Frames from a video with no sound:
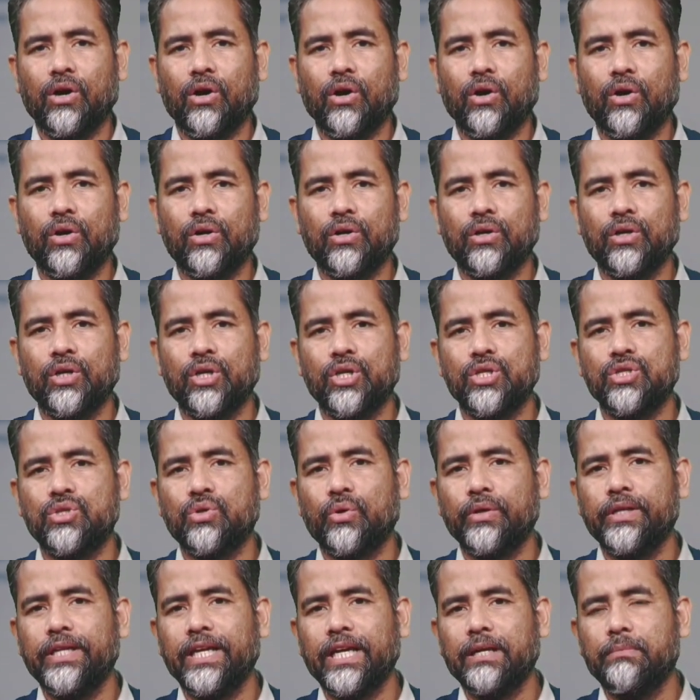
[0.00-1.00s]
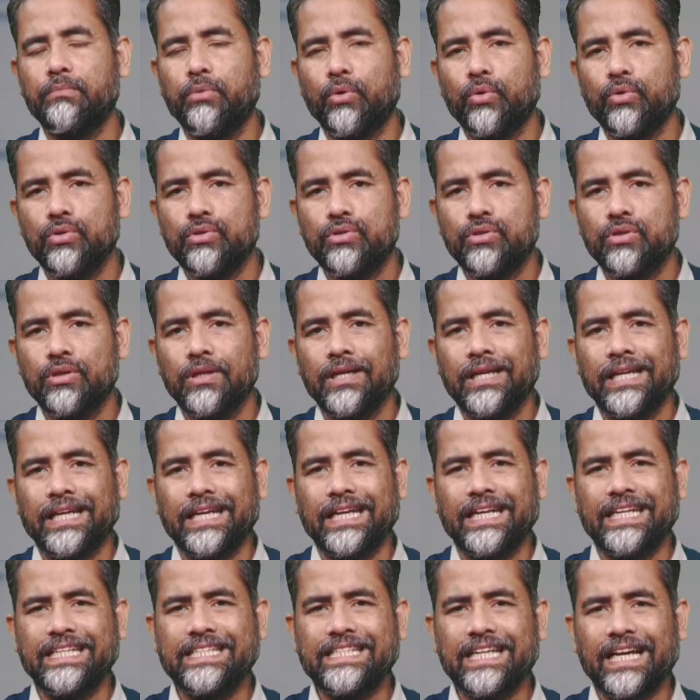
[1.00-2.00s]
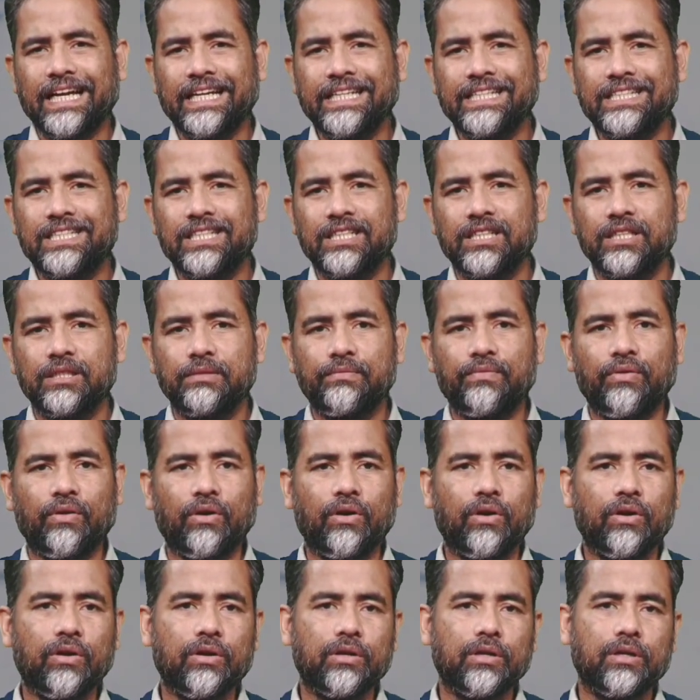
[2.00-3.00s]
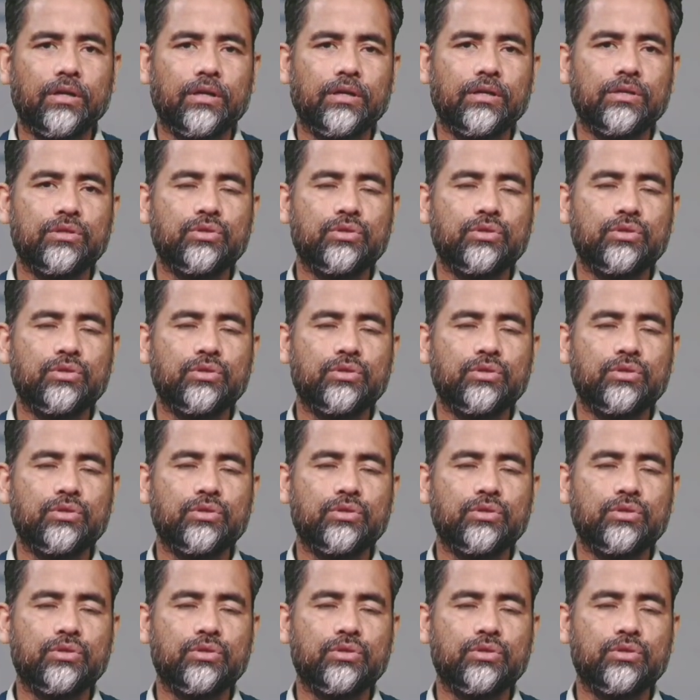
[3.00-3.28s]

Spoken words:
or zodiac boats designed for